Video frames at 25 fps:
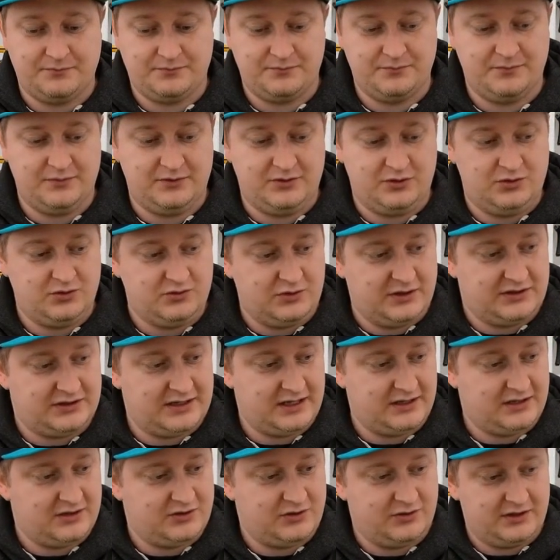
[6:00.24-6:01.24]
So you can
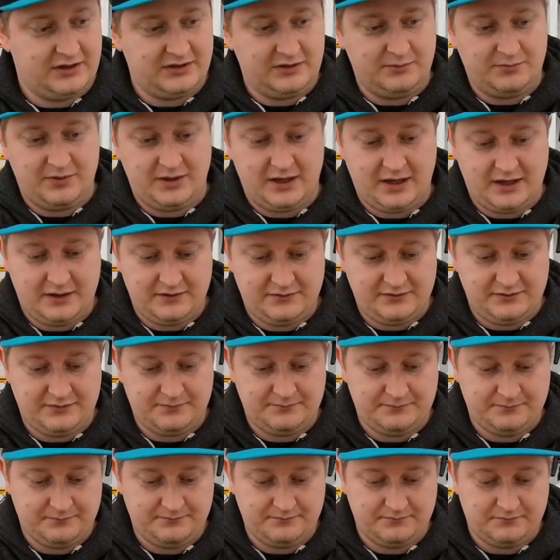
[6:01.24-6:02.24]
take a look at them live.
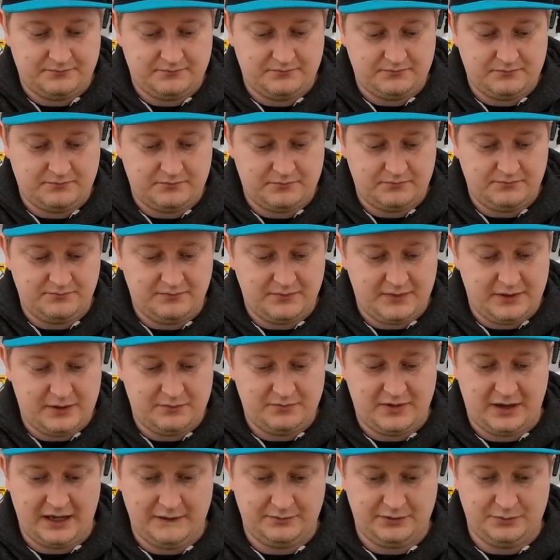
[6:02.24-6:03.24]

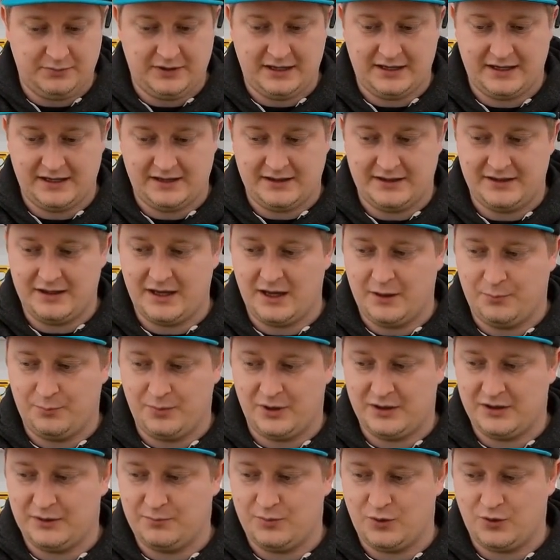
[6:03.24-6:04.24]
If we have a meeting, I'll
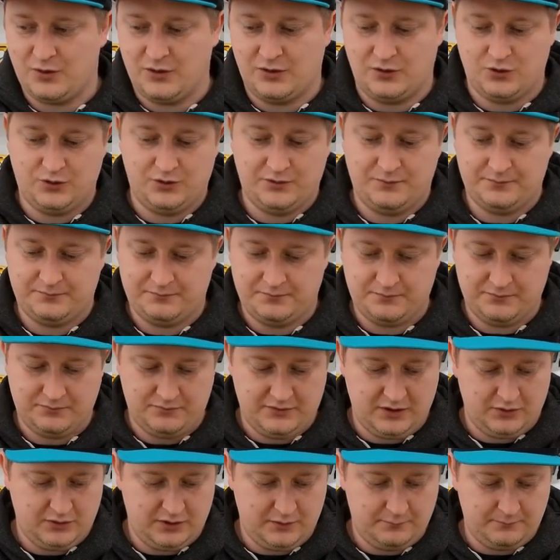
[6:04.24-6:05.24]
bring them all along.
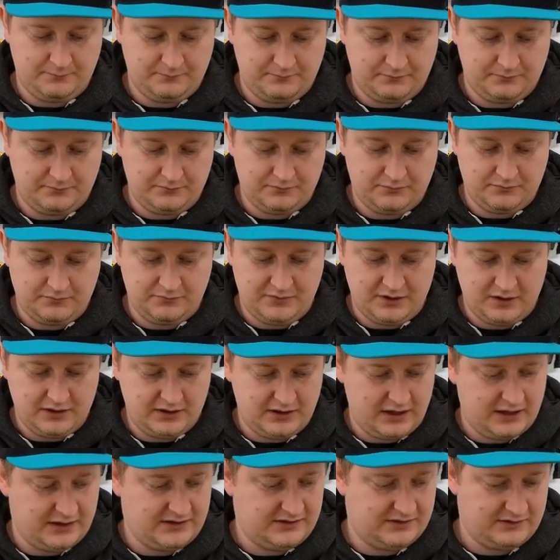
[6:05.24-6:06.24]
Very, very
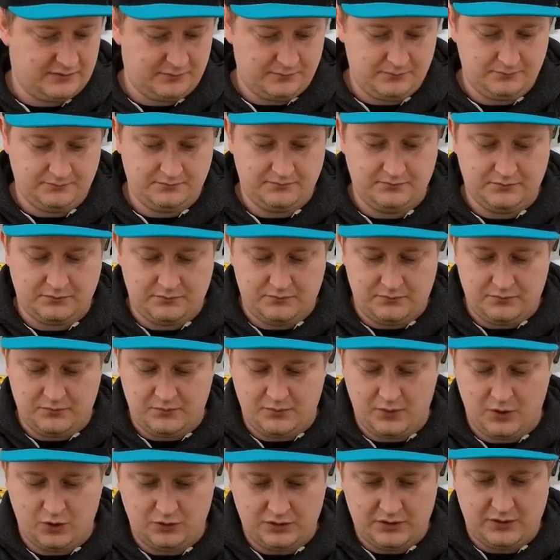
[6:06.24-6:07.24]
nice.
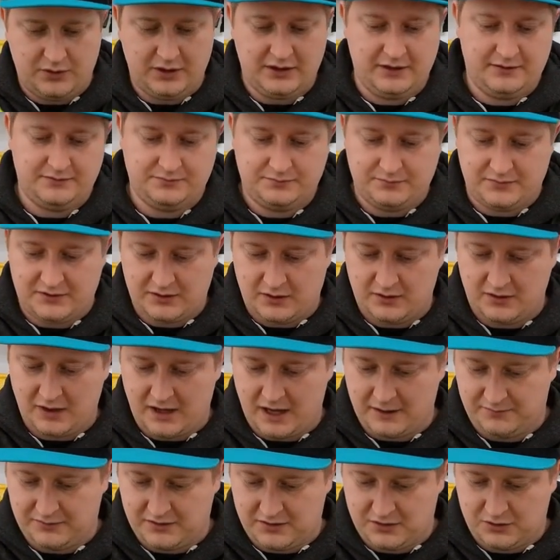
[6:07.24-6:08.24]
Also here. So you
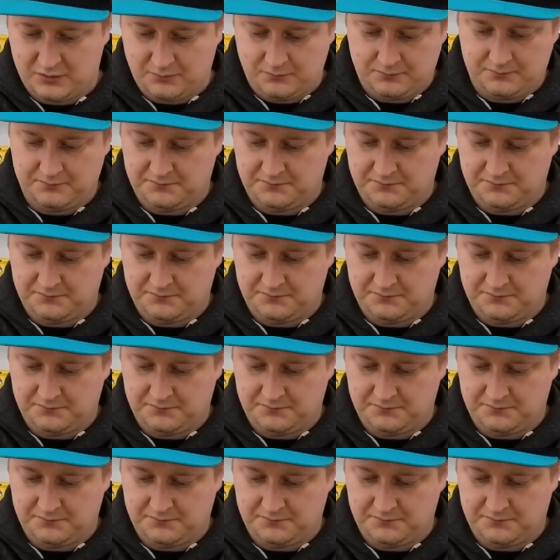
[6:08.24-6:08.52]
have to...